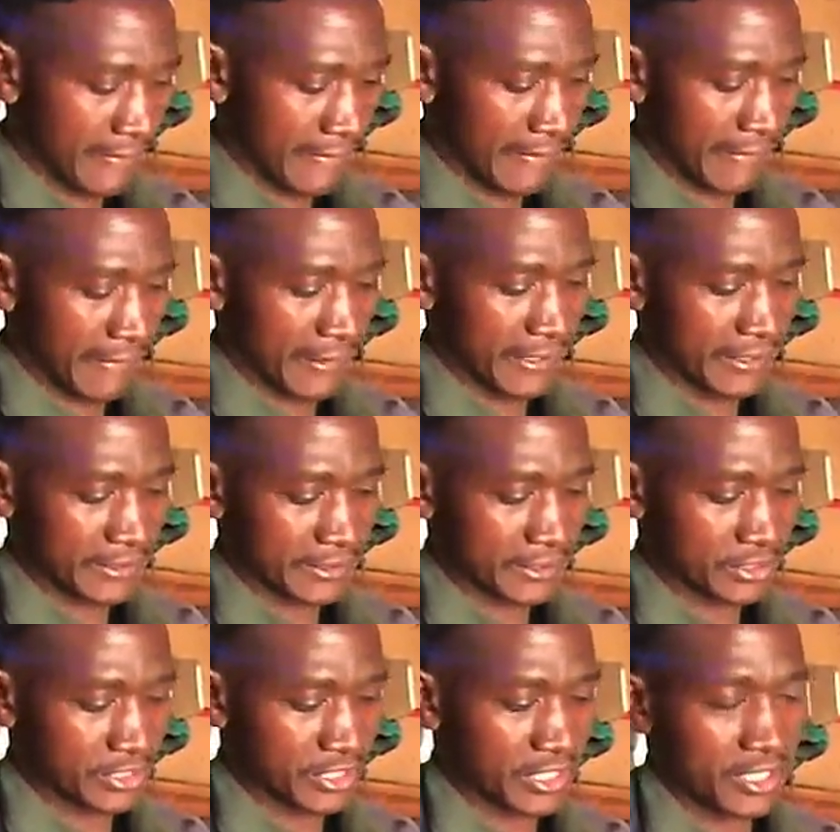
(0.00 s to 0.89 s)
Yeah,
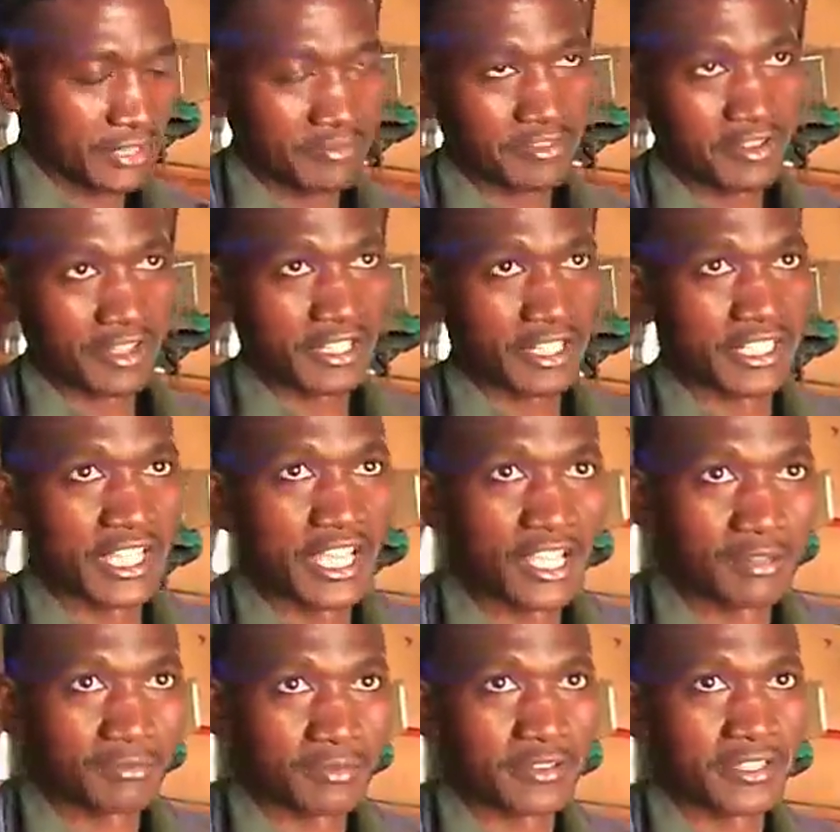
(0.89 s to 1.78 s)
see if I can
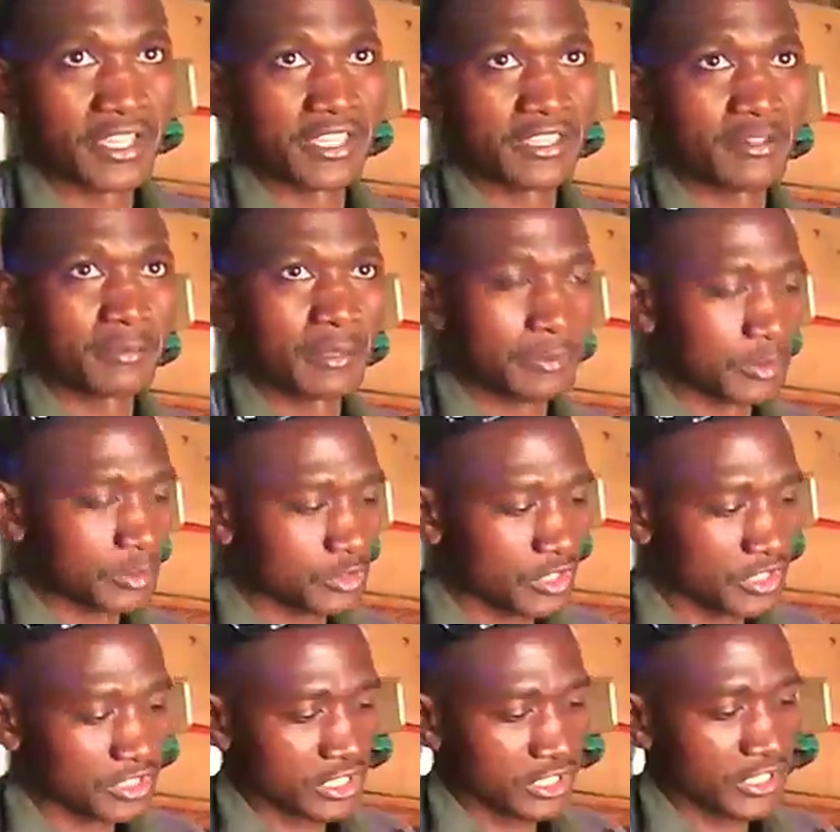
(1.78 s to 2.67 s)
help the other people to
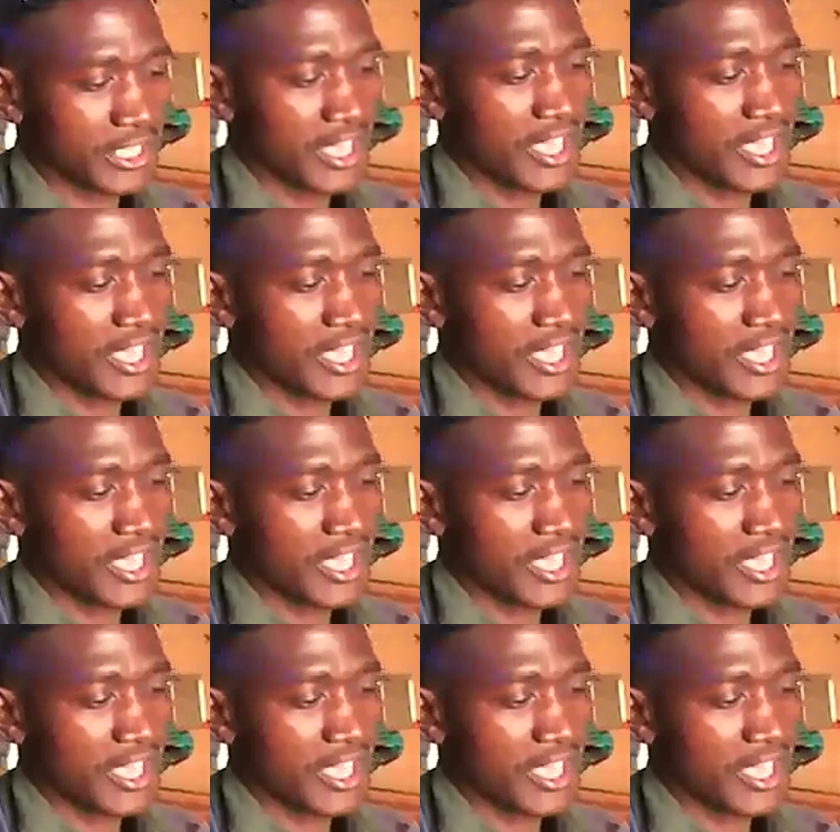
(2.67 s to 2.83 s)
actually